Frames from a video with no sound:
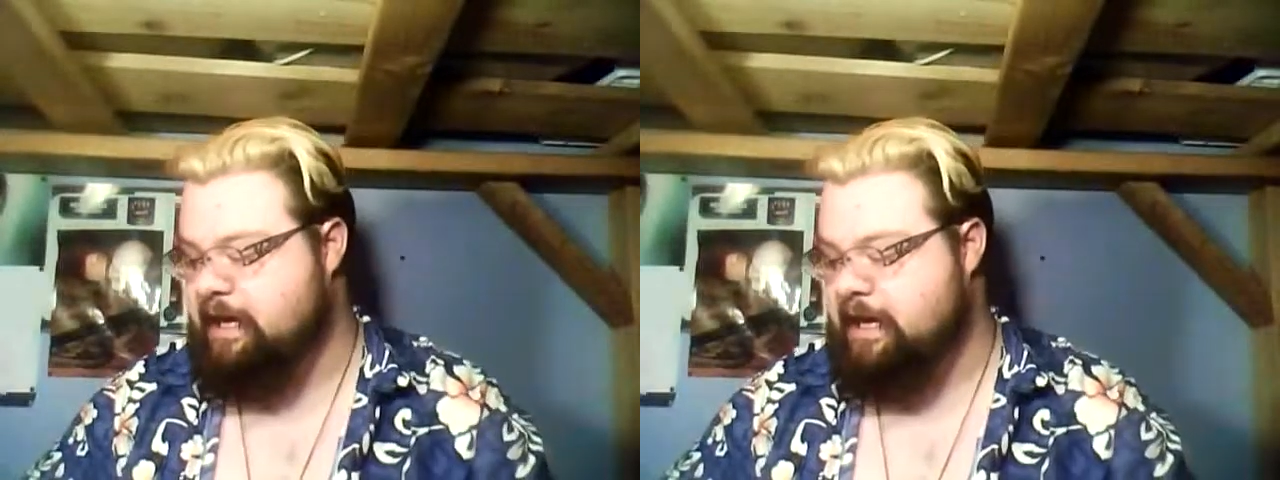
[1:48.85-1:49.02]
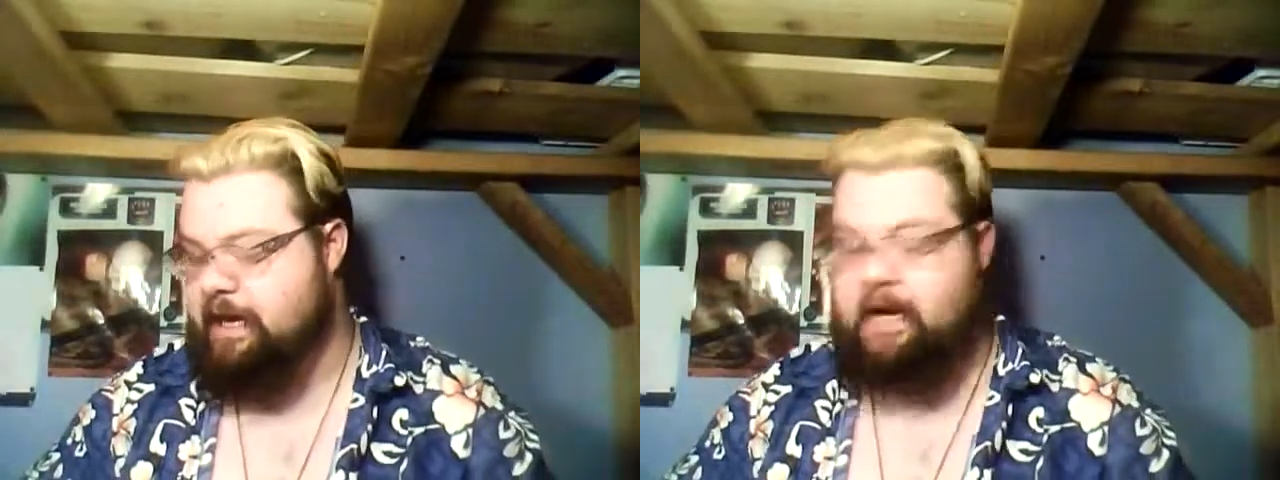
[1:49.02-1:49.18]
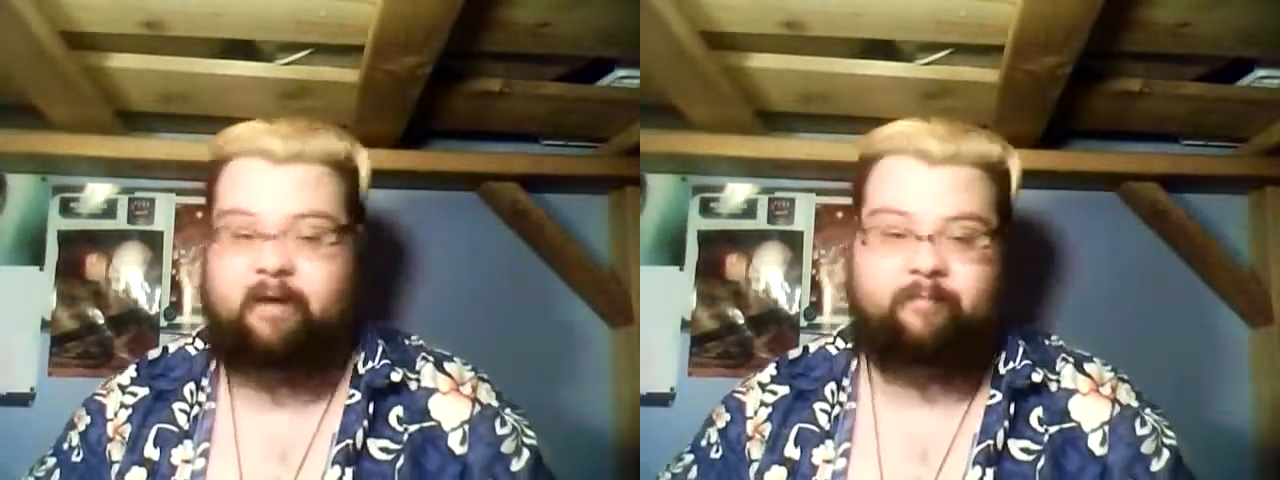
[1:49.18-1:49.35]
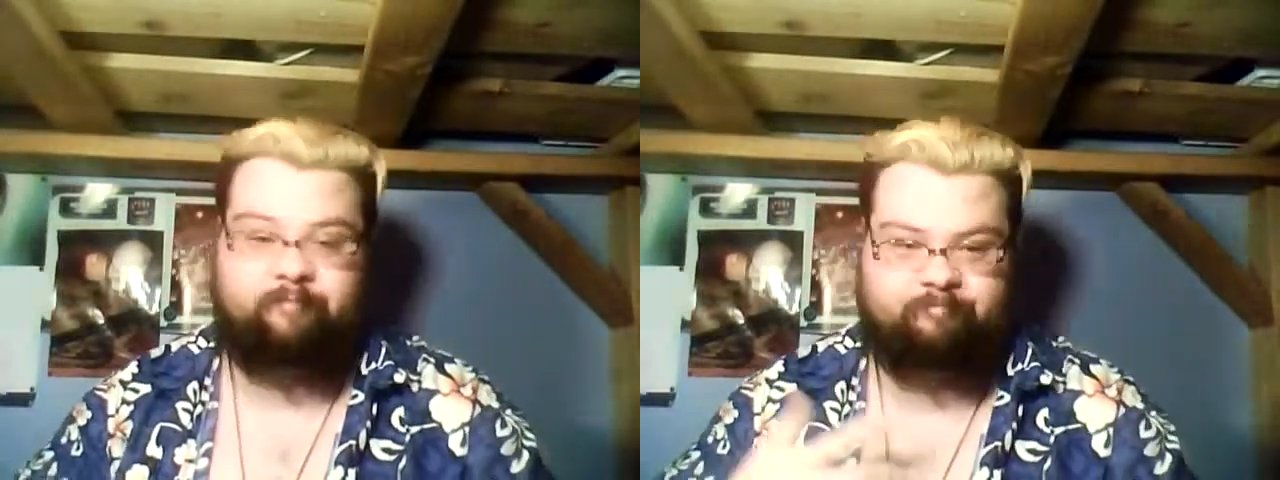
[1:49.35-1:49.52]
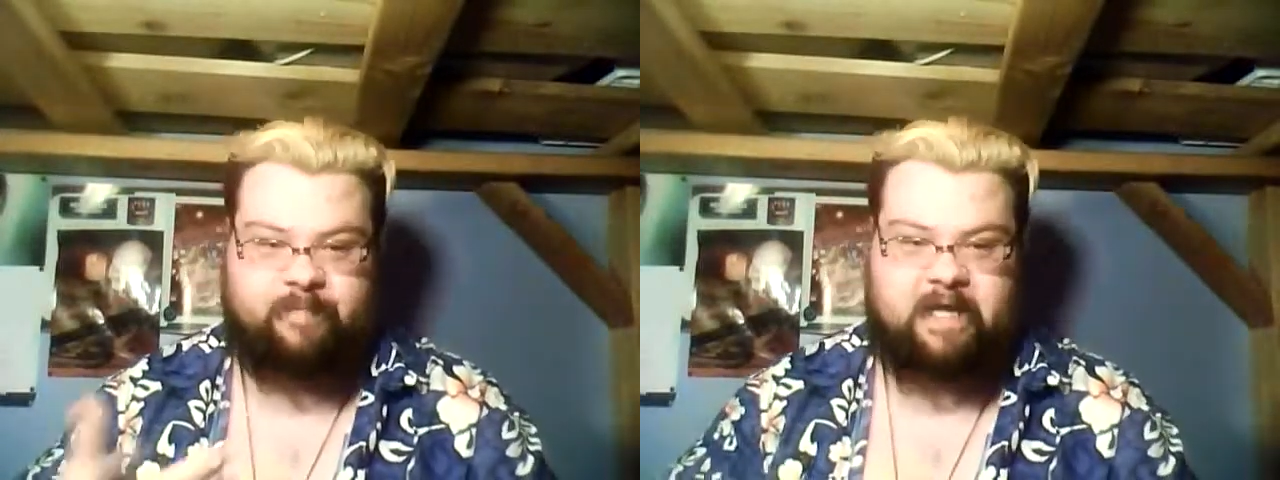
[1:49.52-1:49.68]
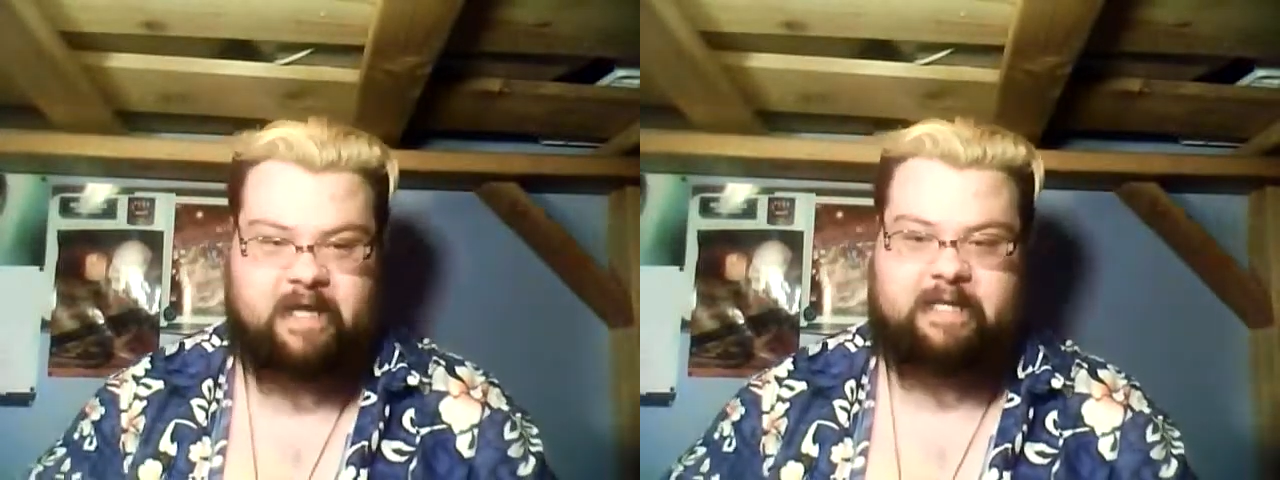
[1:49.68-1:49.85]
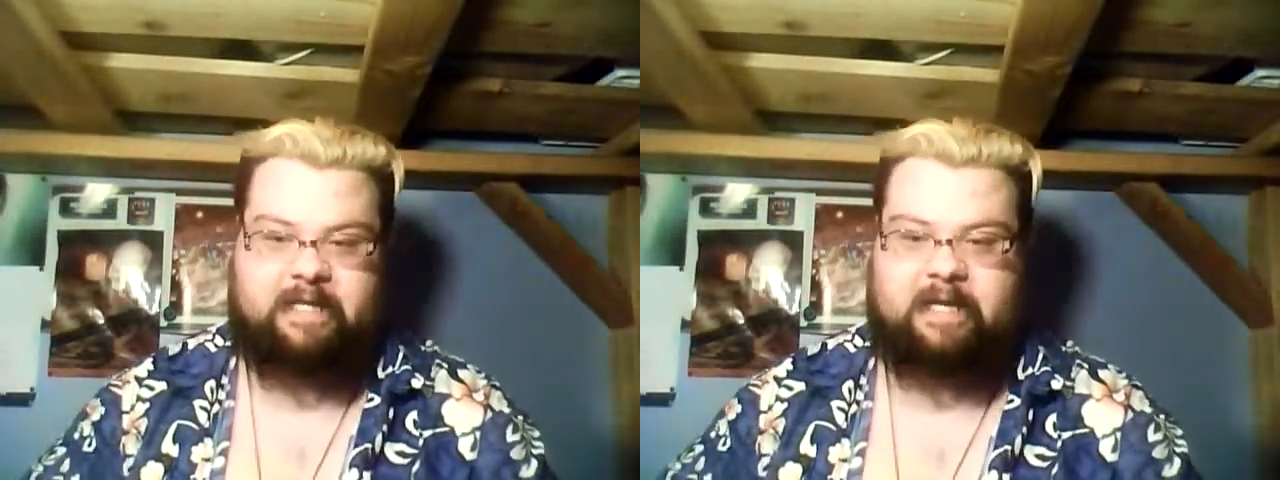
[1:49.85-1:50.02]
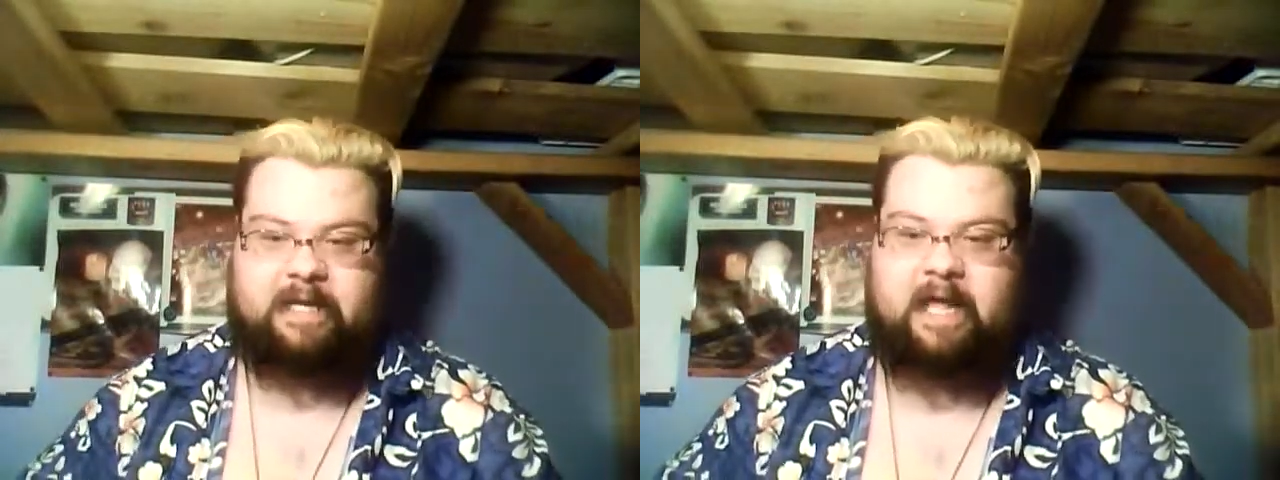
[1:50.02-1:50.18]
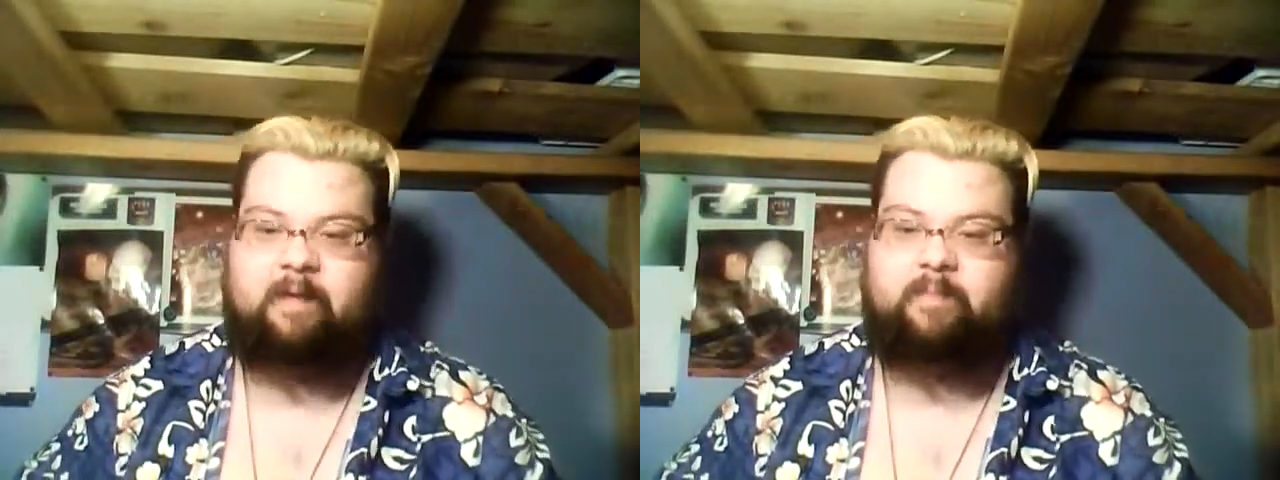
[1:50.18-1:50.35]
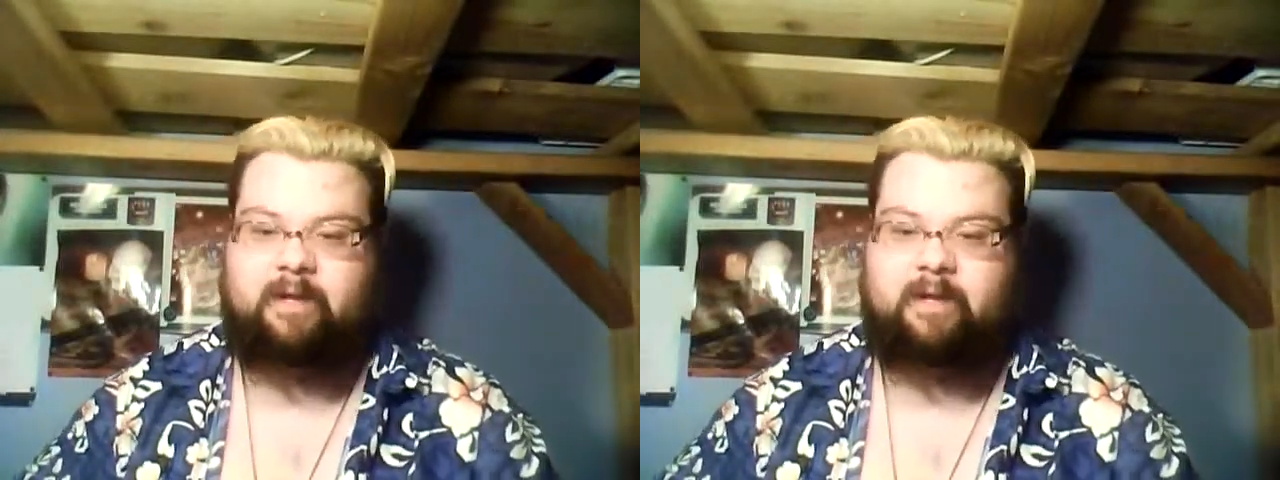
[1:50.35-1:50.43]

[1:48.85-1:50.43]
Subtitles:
and then I've